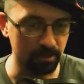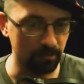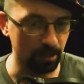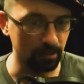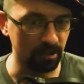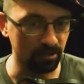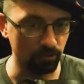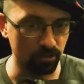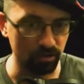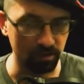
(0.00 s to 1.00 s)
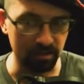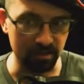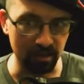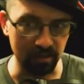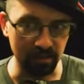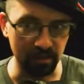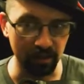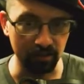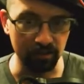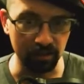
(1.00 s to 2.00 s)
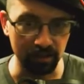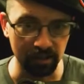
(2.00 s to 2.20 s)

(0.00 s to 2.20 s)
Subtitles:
maybe you're starting a second character